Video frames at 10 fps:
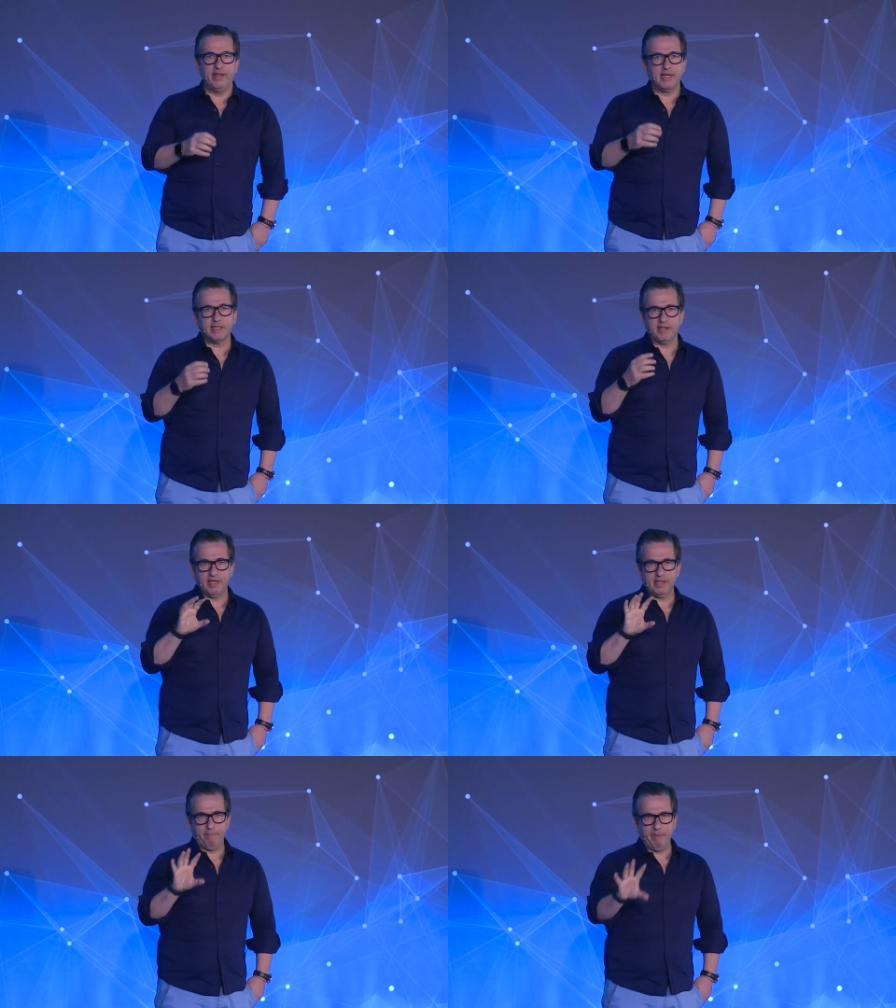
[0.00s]
that's, I
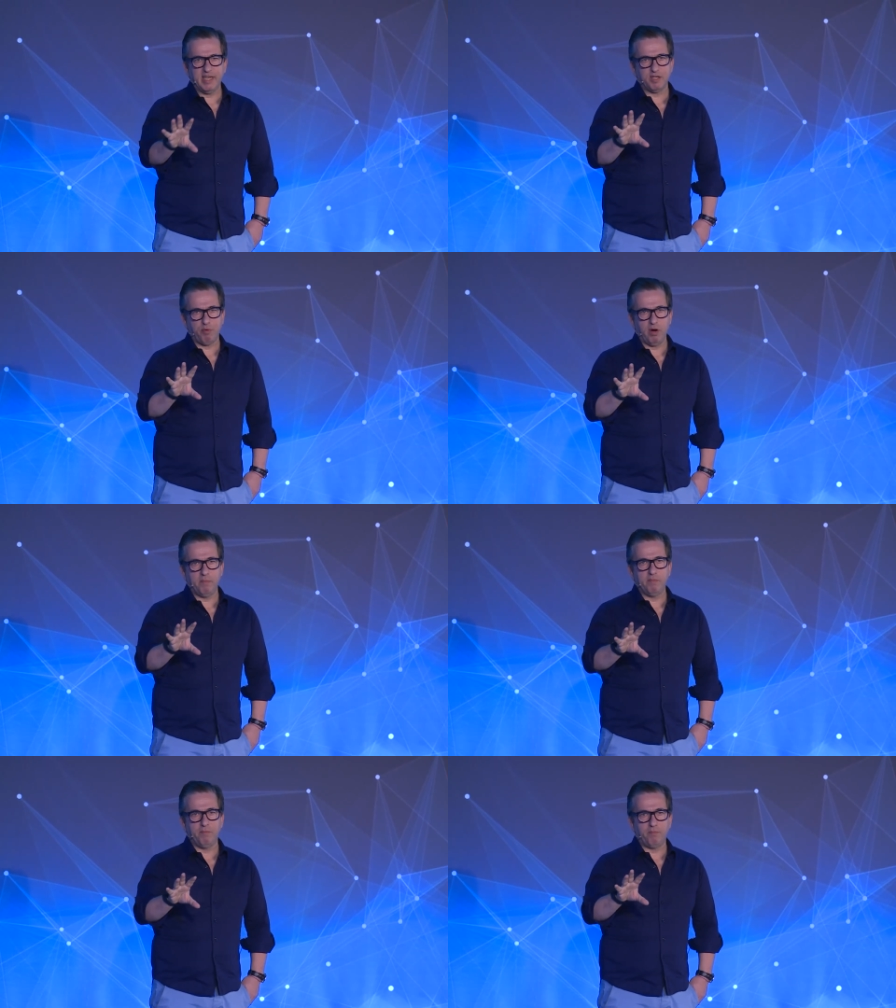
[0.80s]
think, the biggest
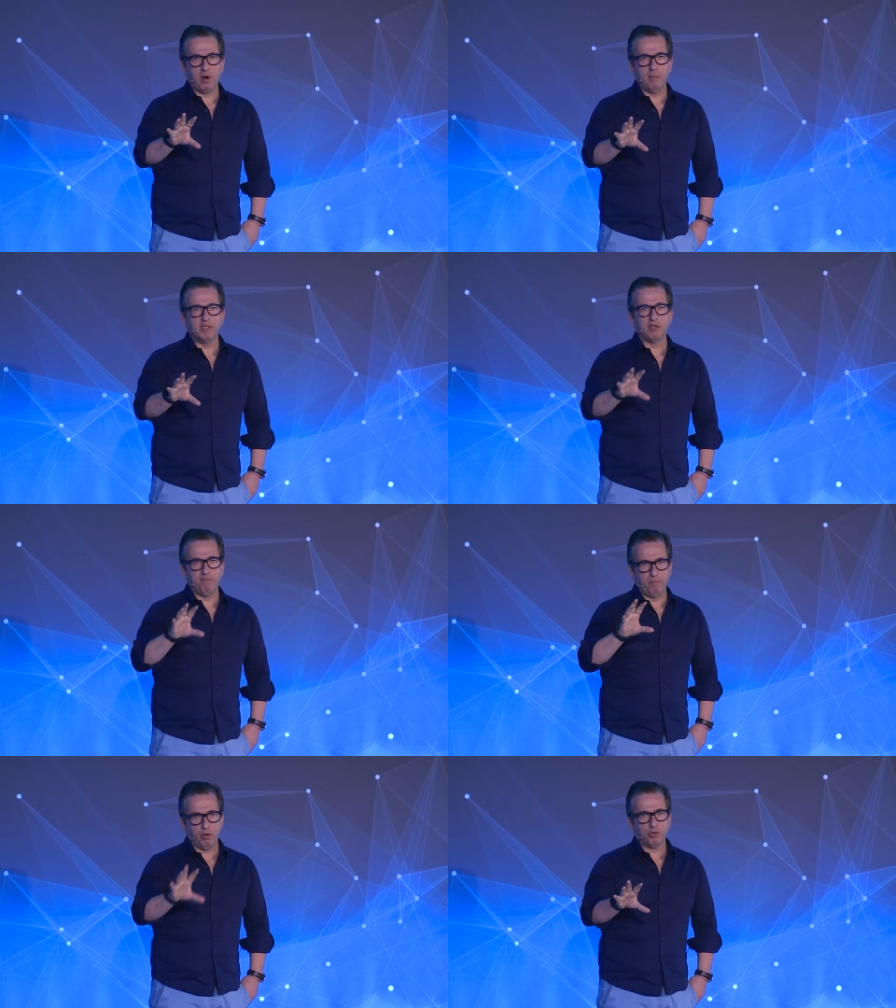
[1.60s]
prom promise
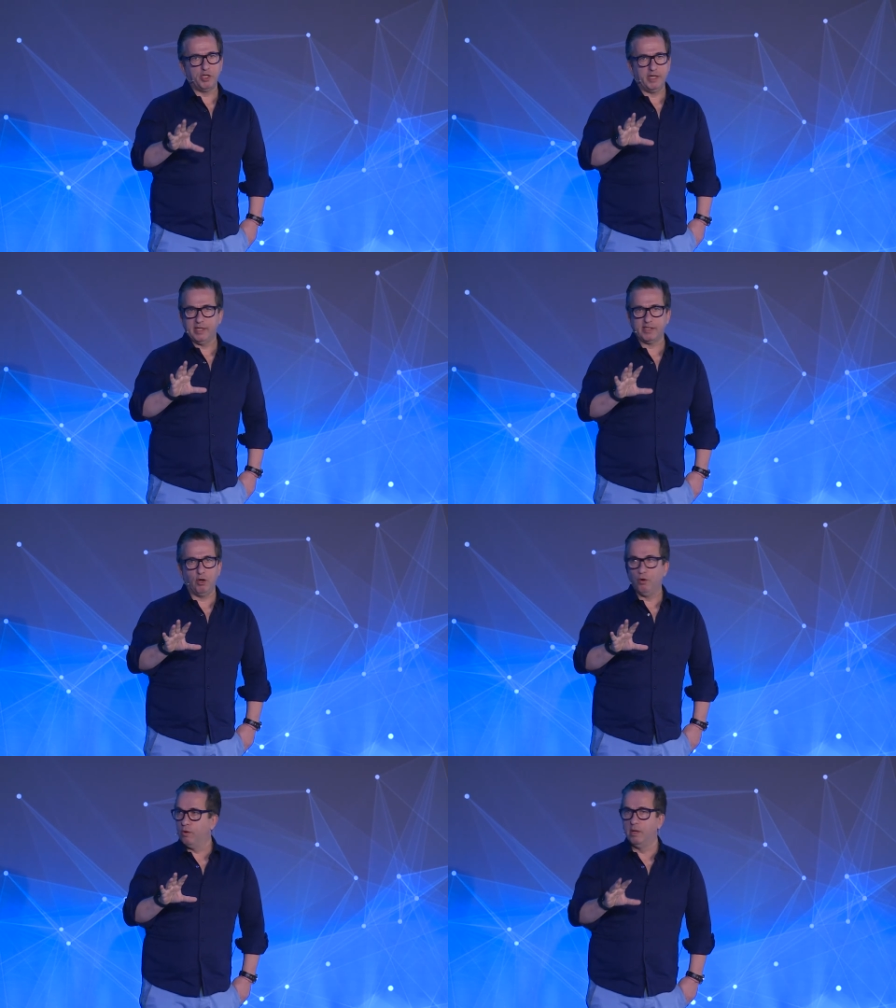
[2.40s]
of blockchain as a
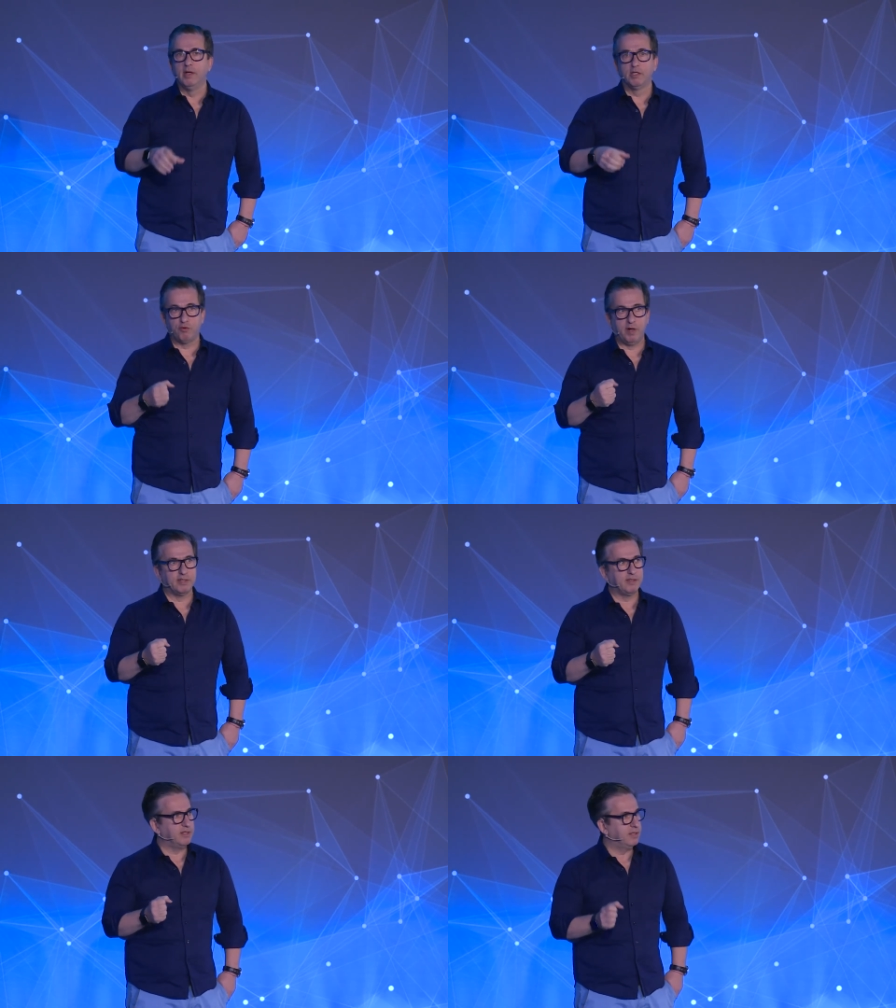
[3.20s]
whole, trust.